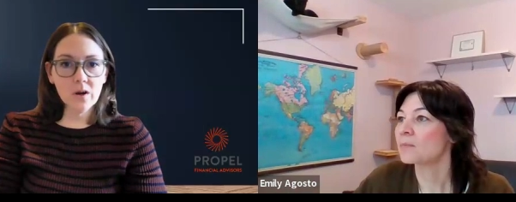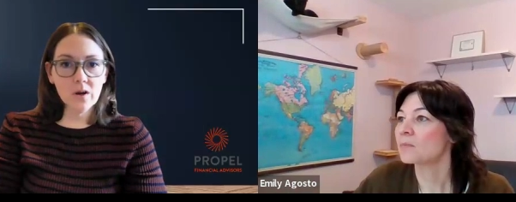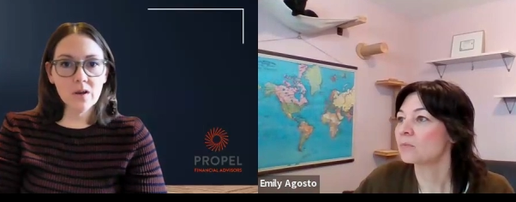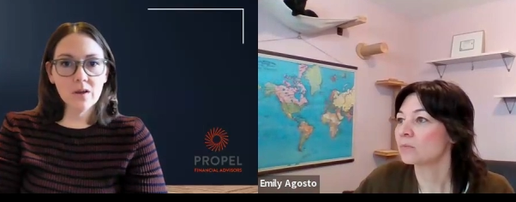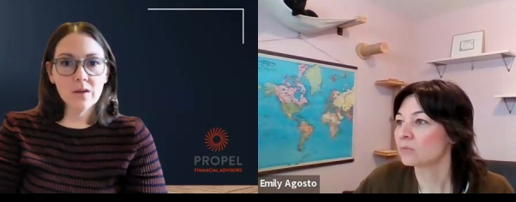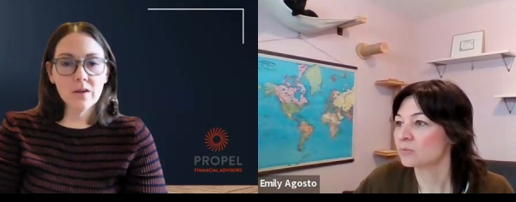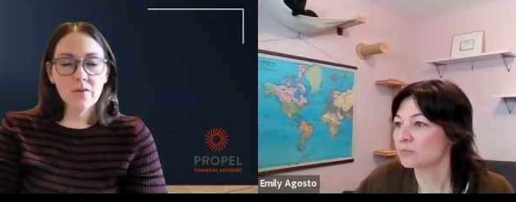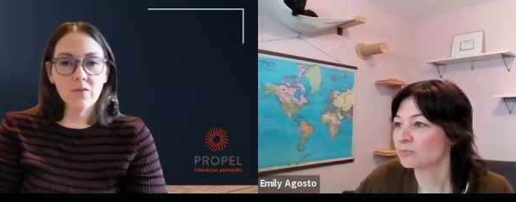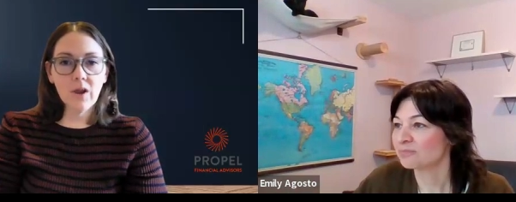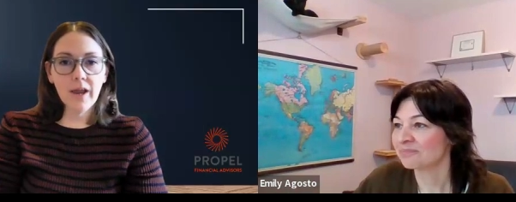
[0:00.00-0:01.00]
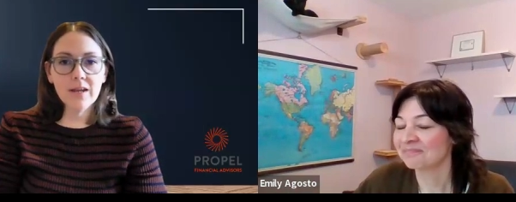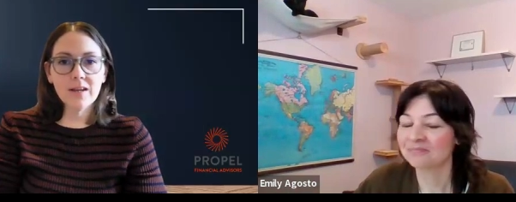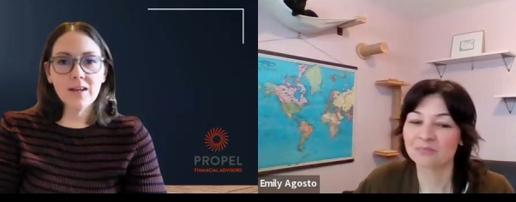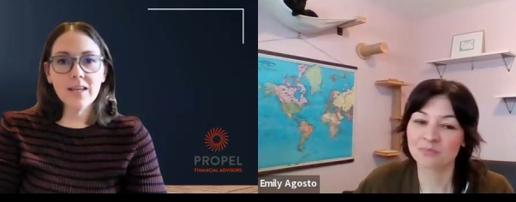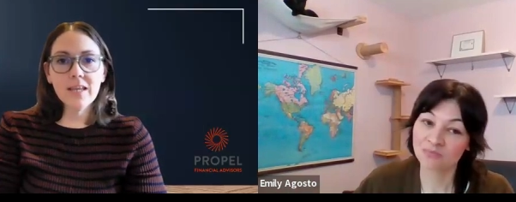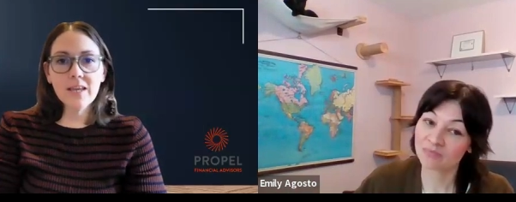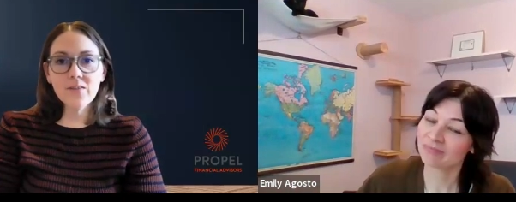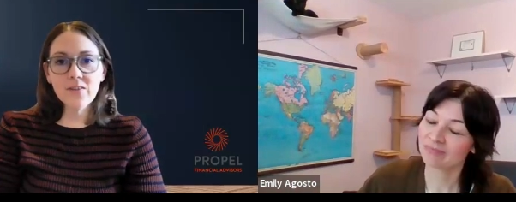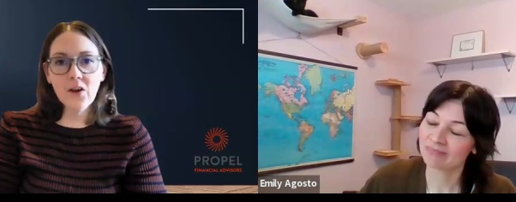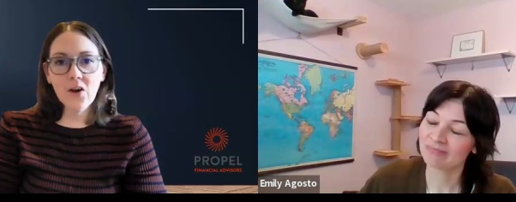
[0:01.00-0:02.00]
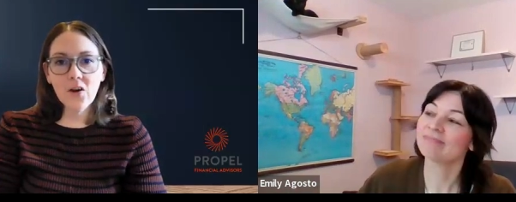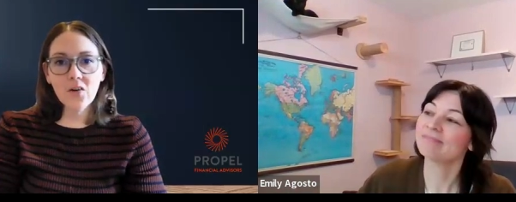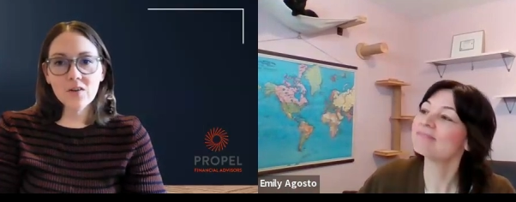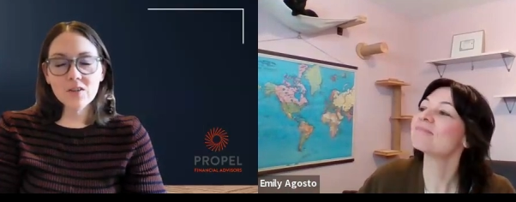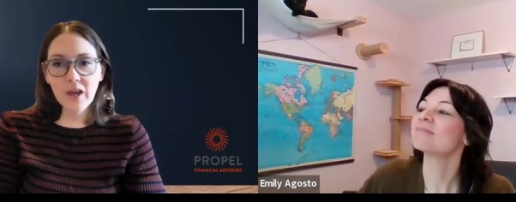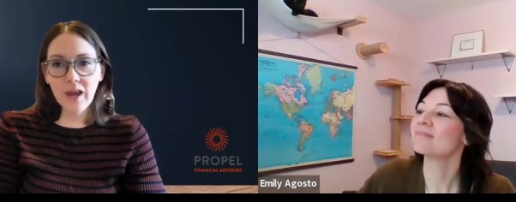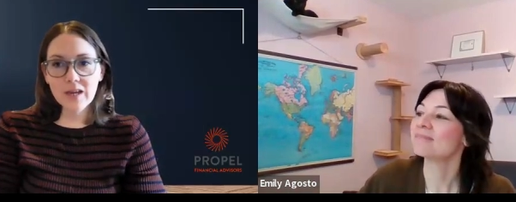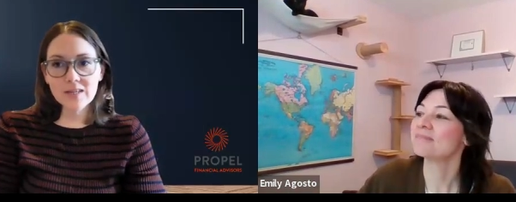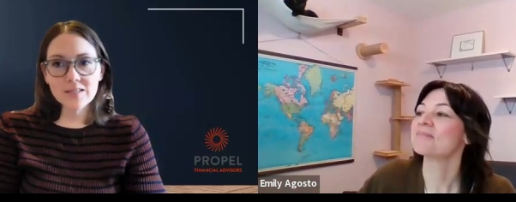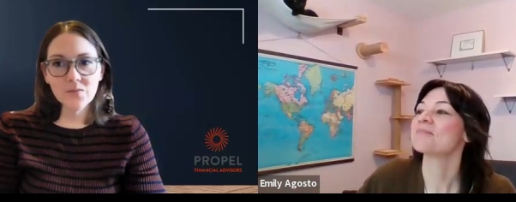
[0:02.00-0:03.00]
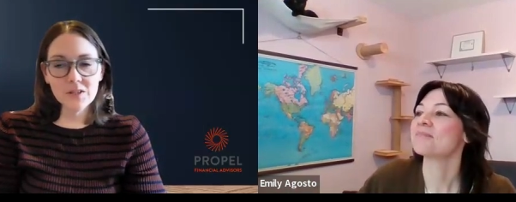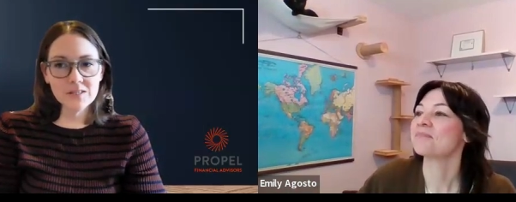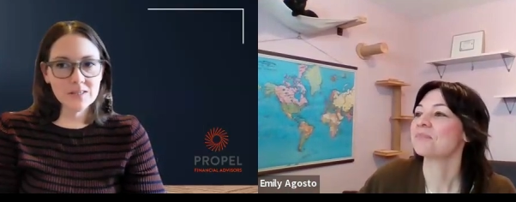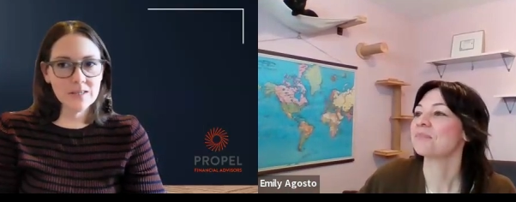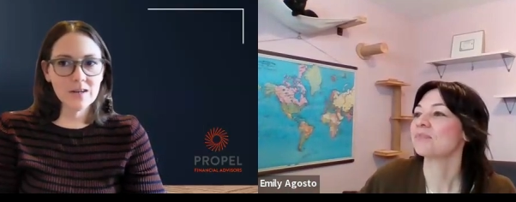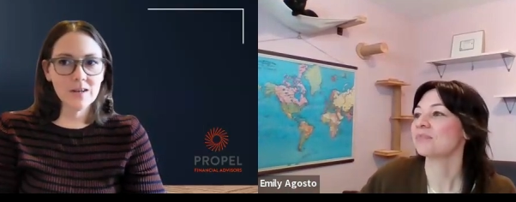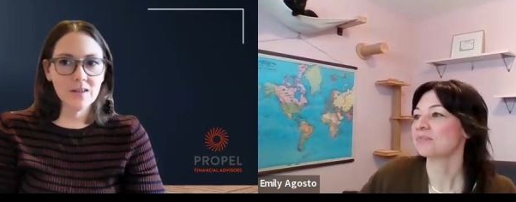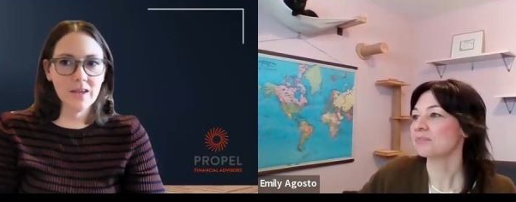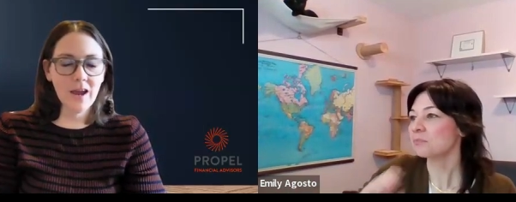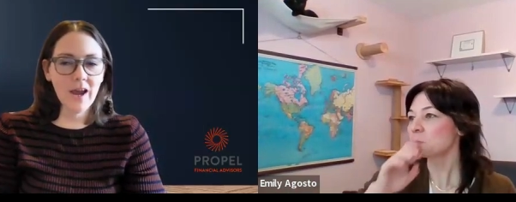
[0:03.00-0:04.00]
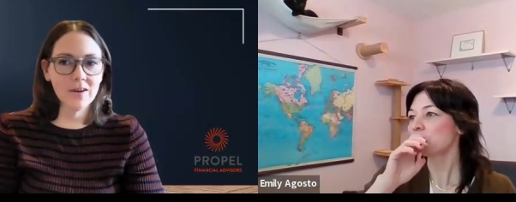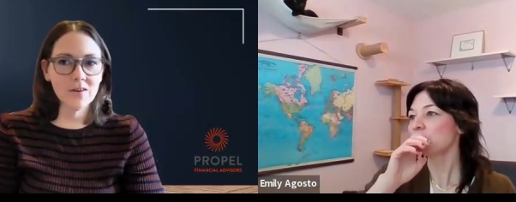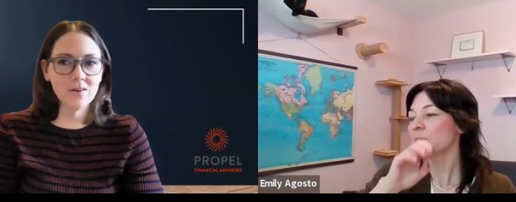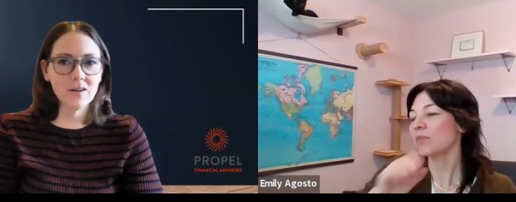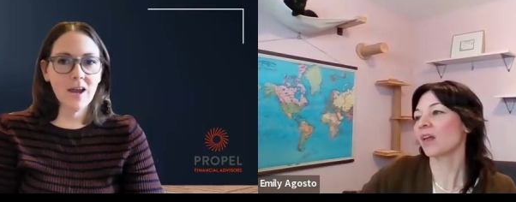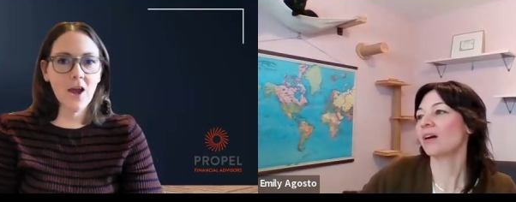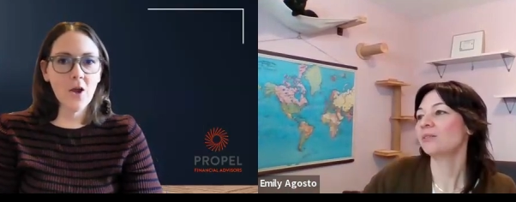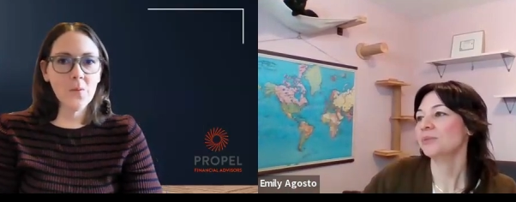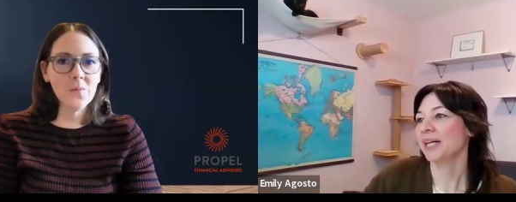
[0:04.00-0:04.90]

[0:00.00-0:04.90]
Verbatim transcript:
Speaker 1: the work, right? Even though Jack is the one that's technically hired.